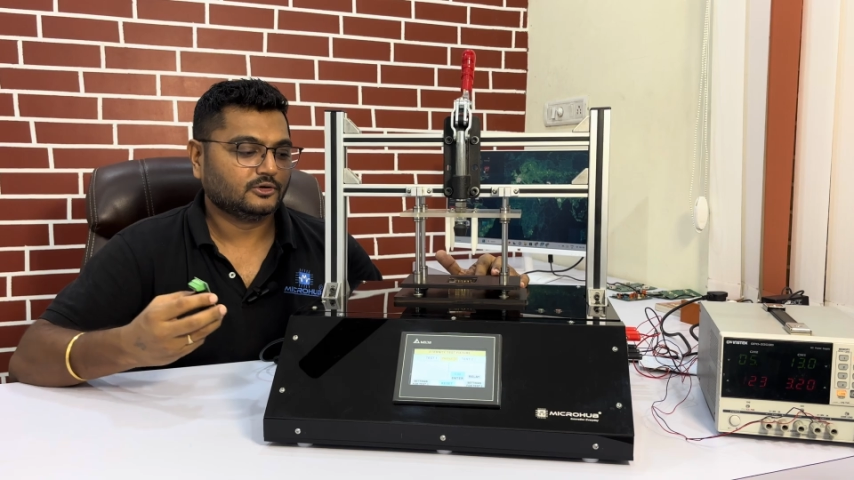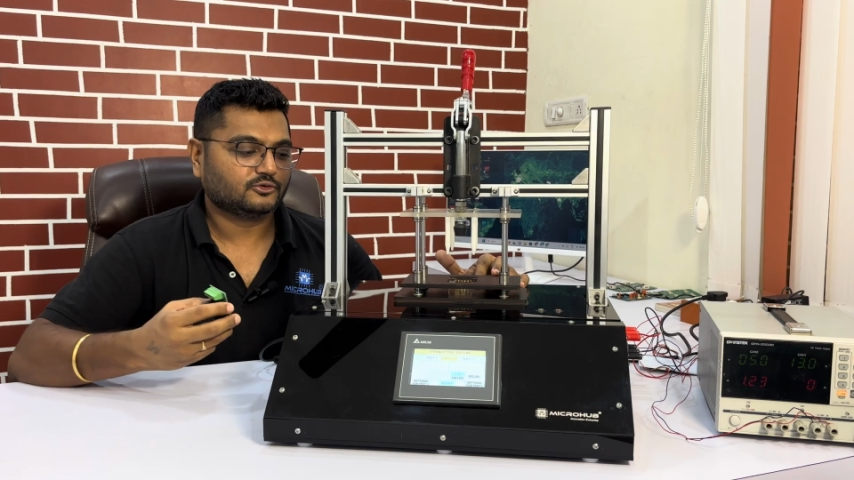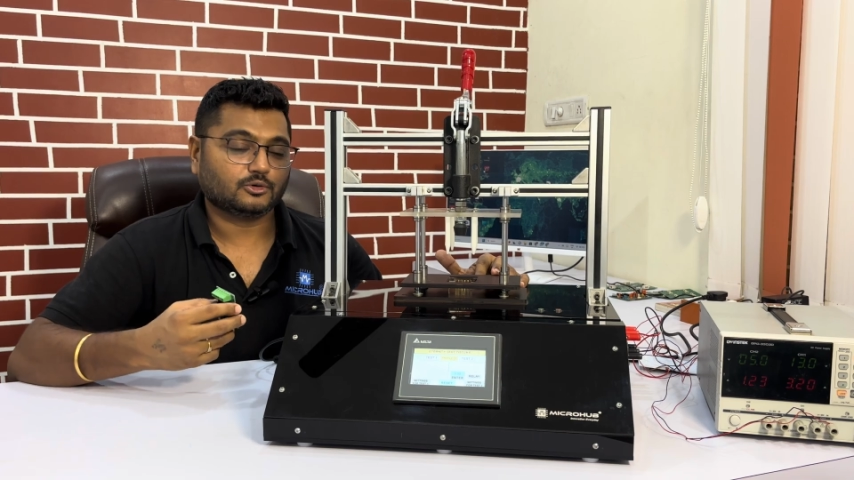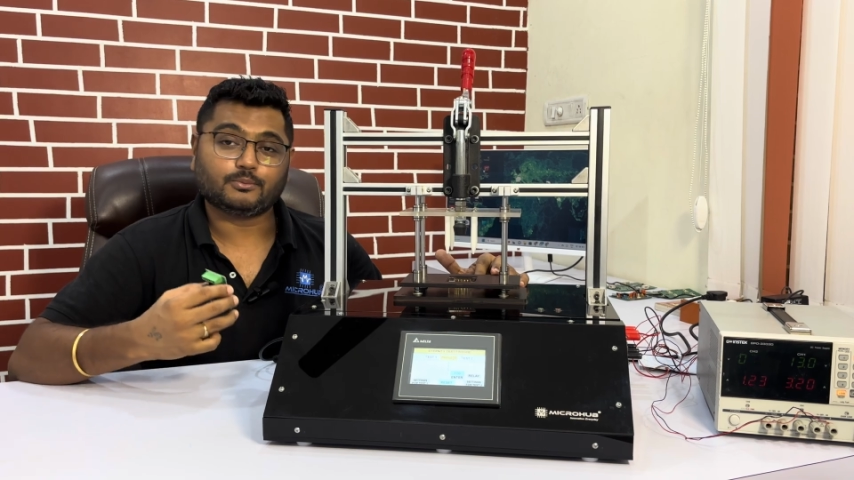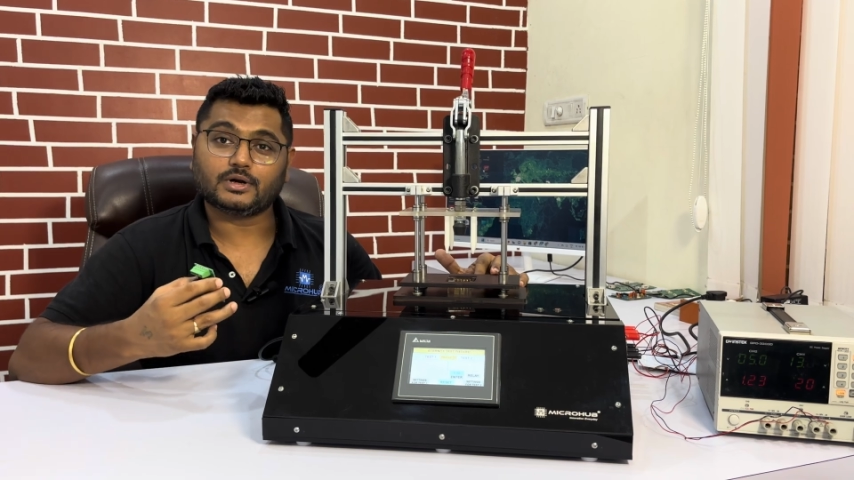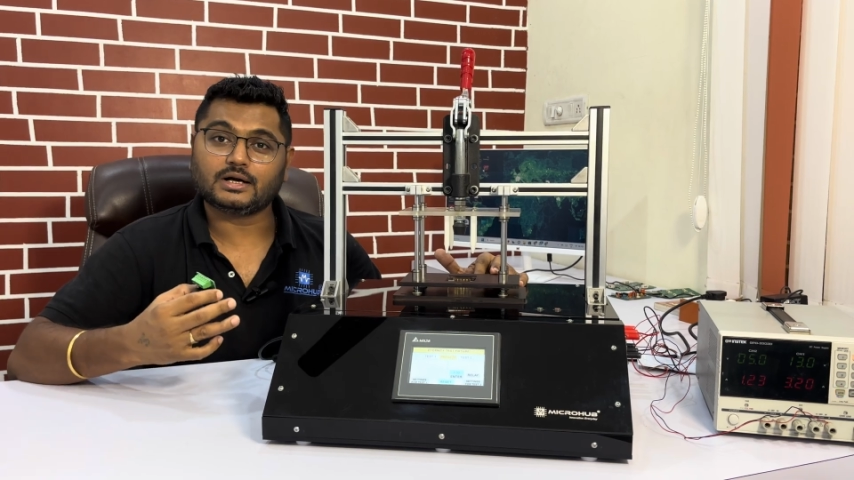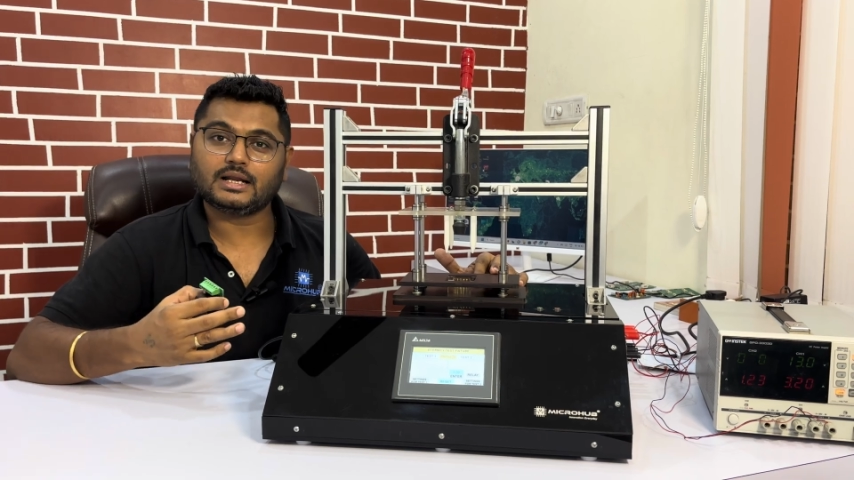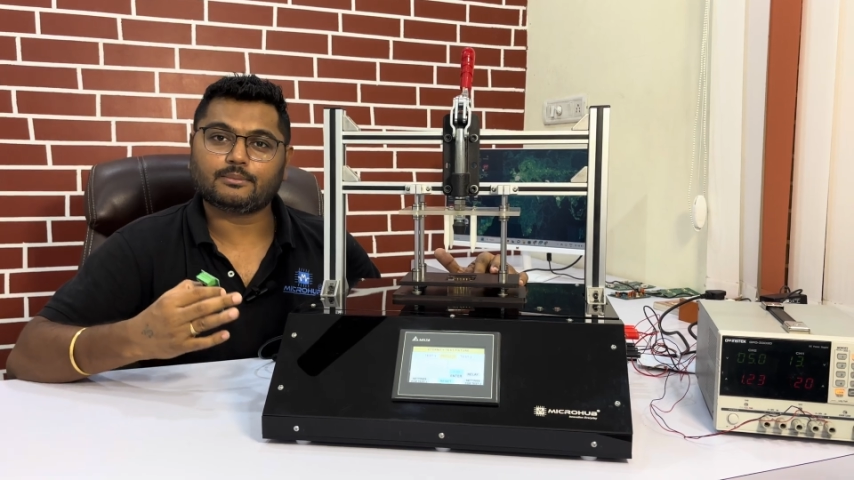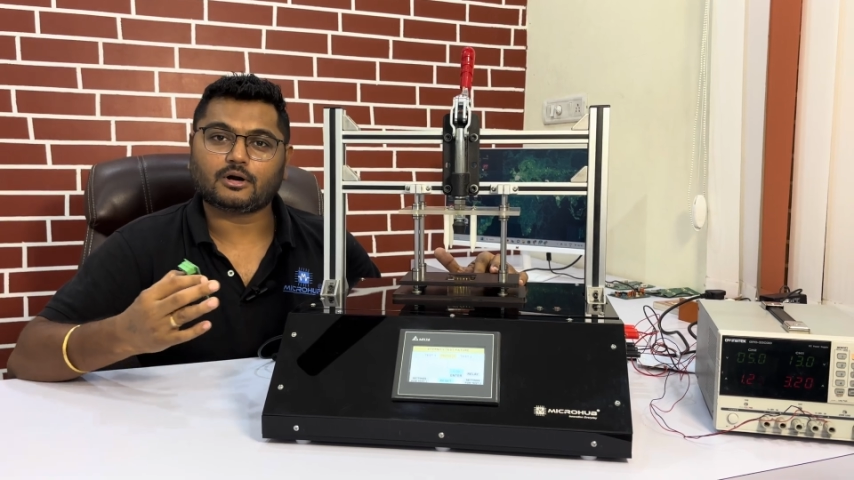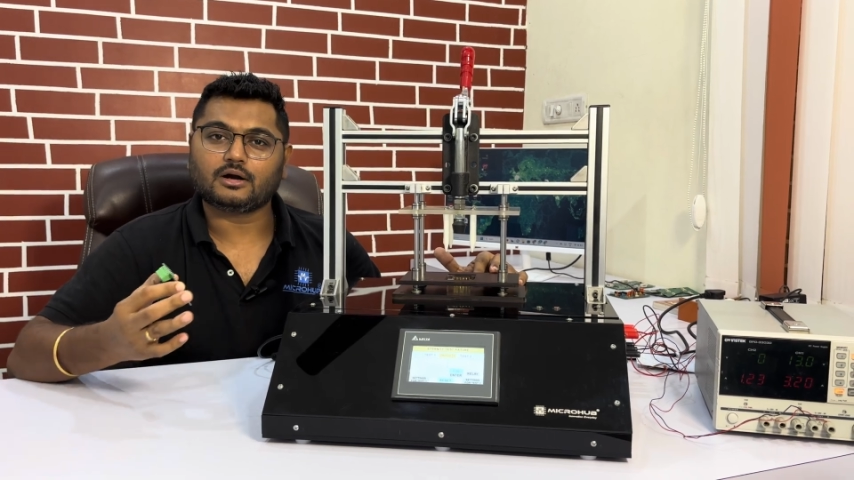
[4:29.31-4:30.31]
So per day
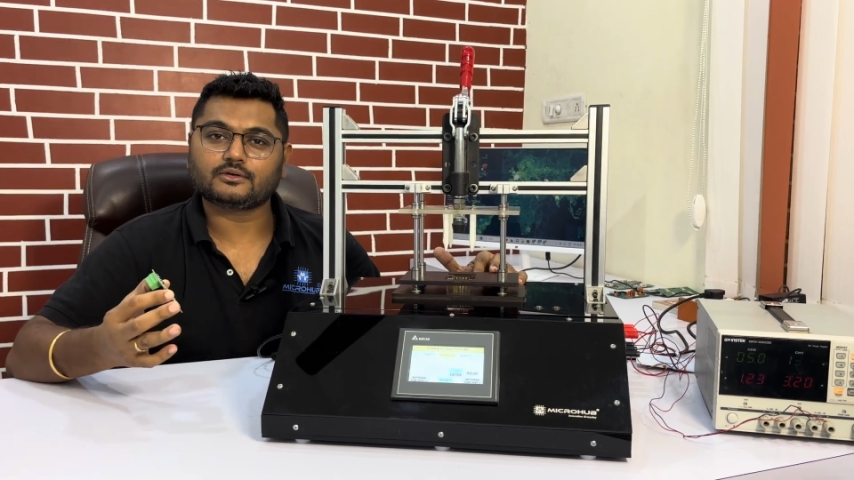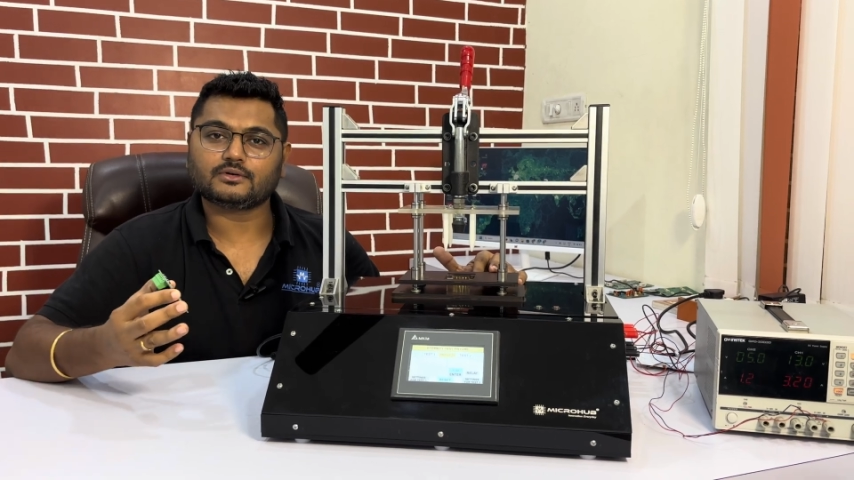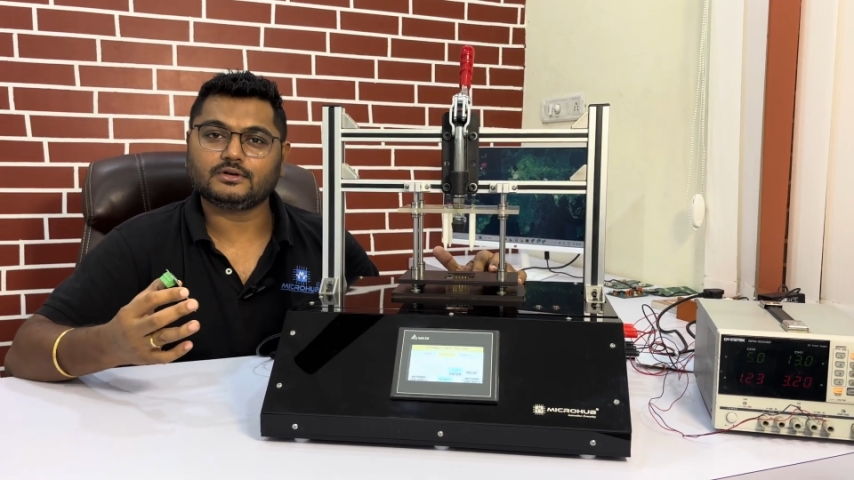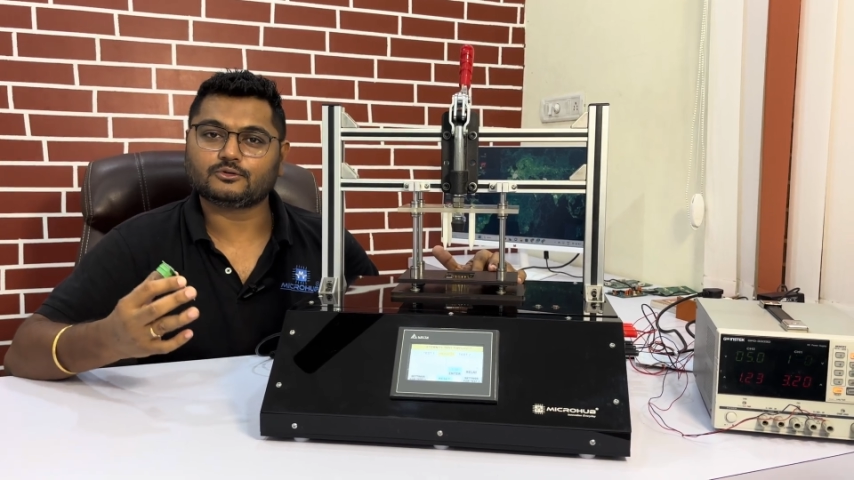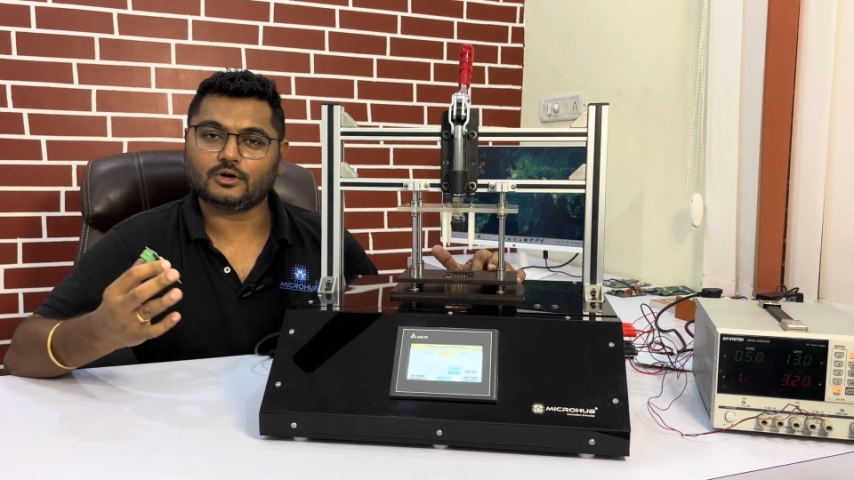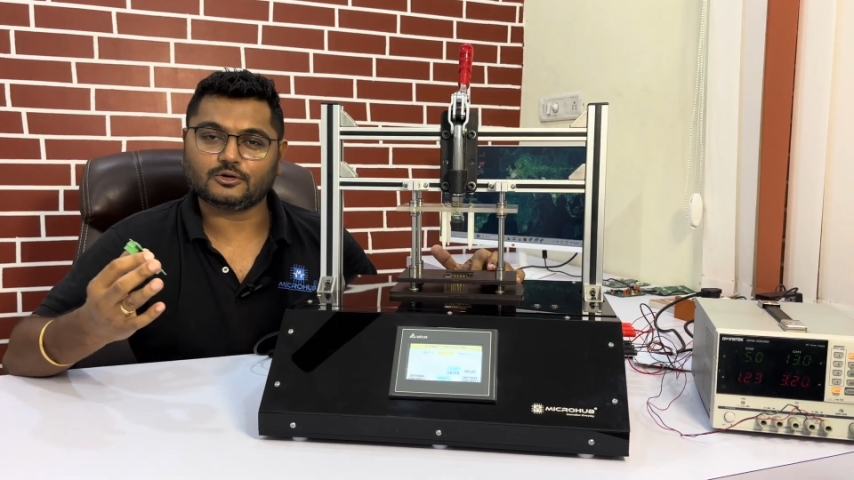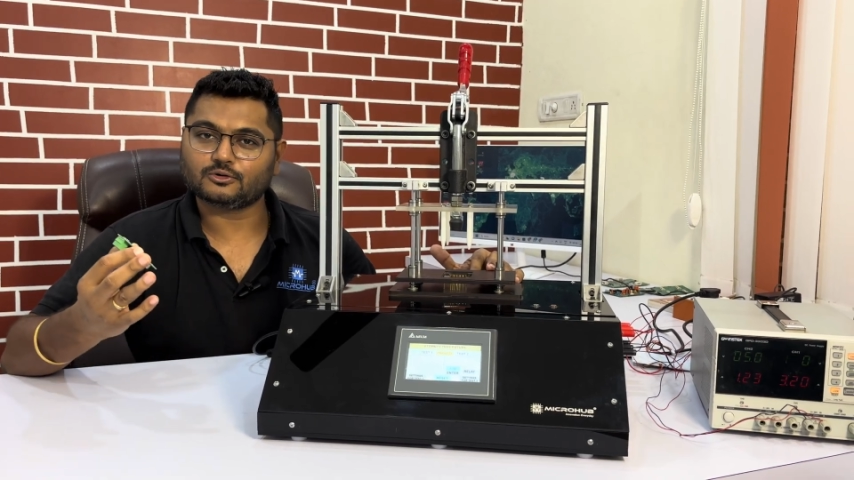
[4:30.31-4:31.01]
production is going